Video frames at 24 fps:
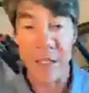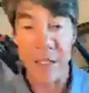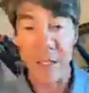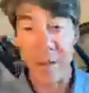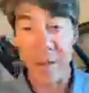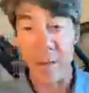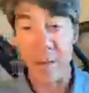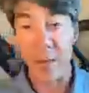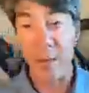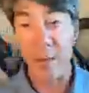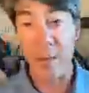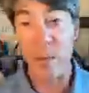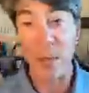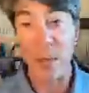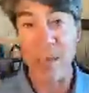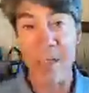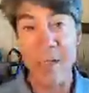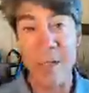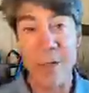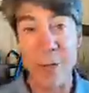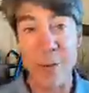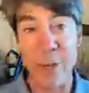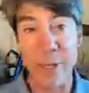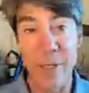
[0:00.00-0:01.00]
uh, when
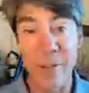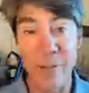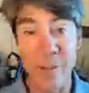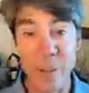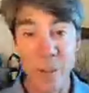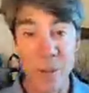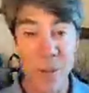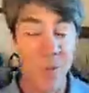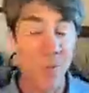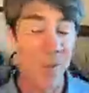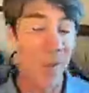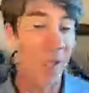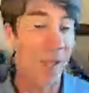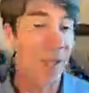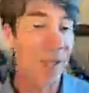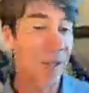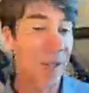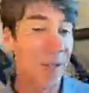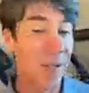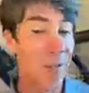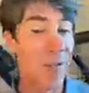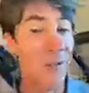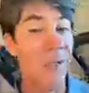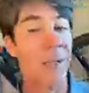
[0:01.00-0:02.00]
to do intervals, when to
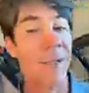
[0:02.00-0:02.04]
do